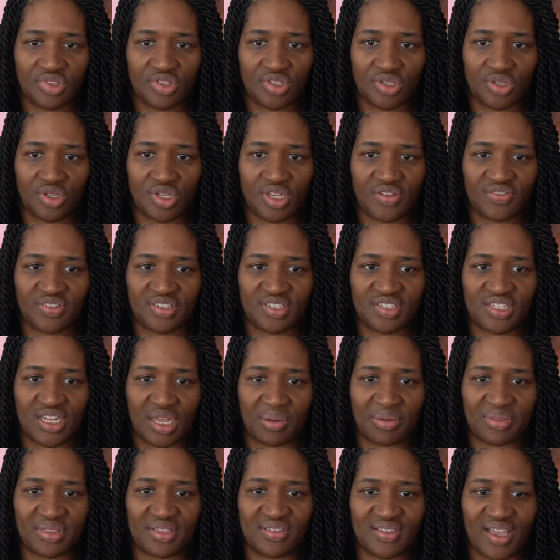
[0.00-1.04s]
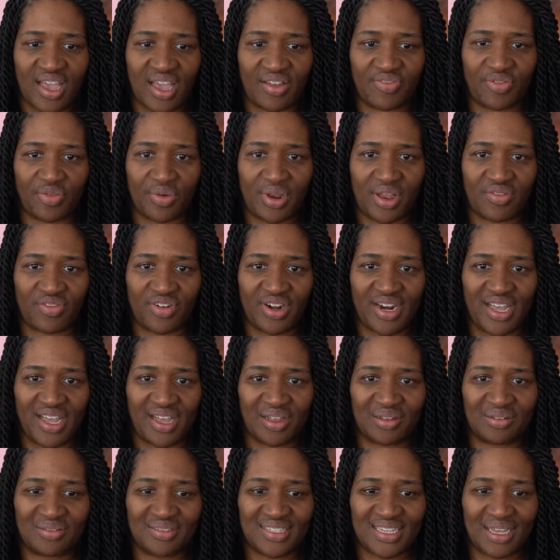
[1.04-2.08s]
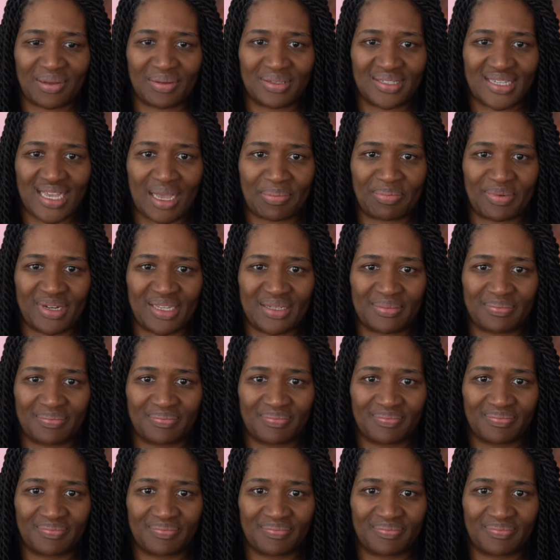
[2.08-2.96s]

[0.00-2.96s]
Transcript: So do you have to stay with this guy forever now? Is that what's happening?